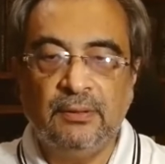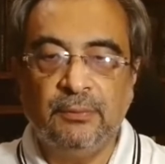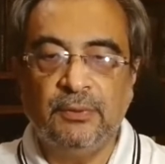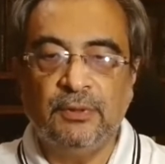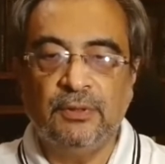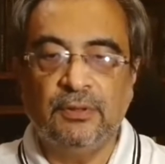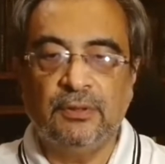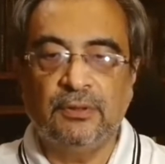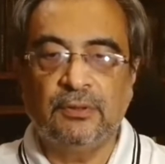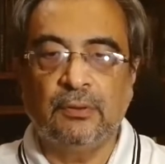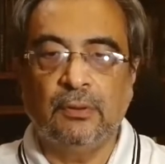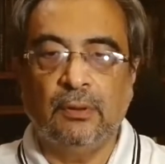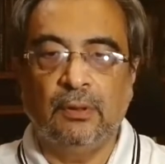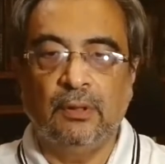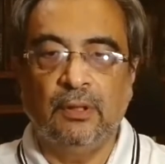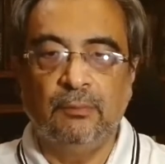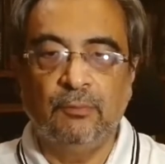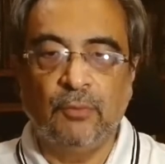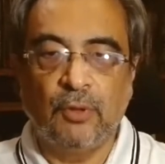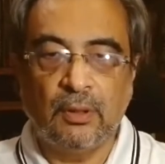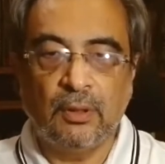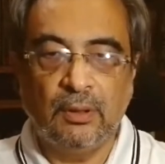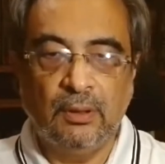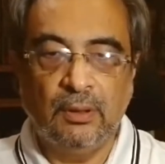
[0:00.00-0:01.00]
which is called
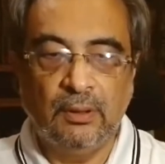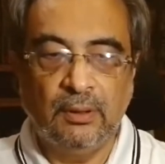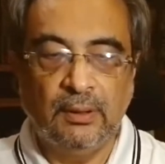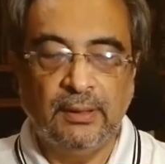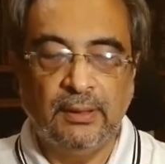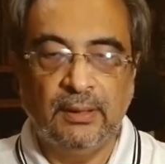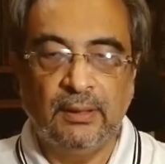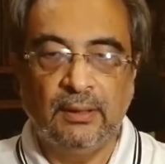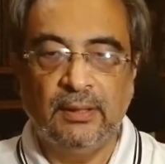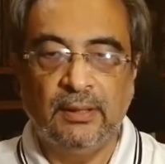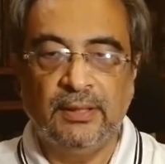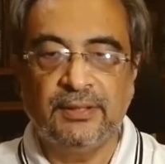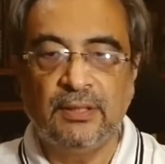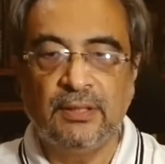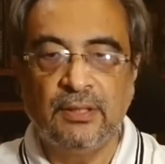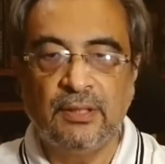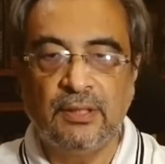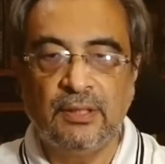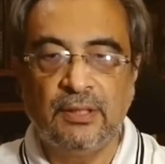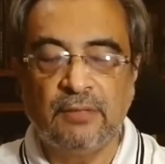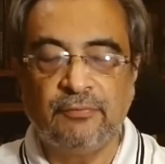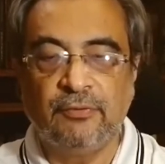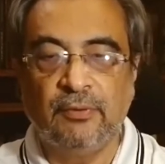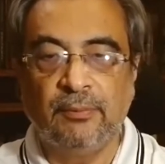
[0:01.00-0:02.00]
Moral
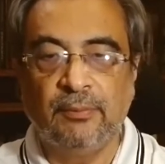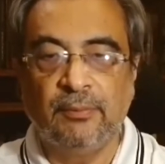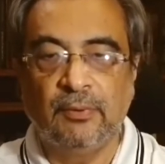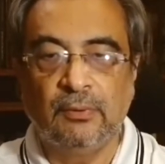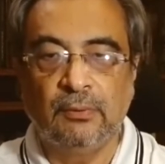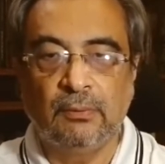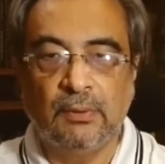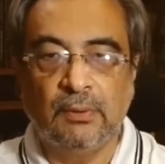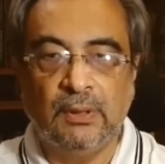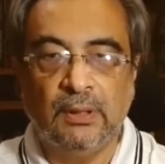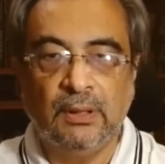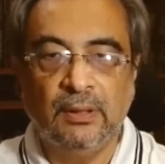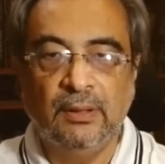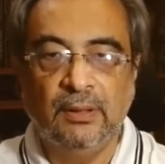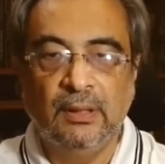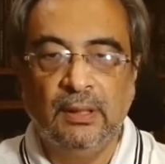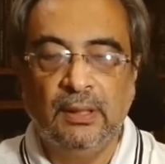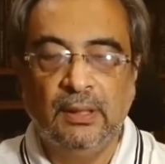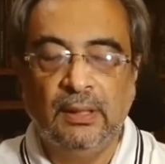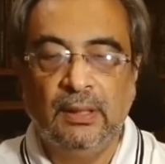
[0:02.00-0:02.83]
Lessons from the Quran.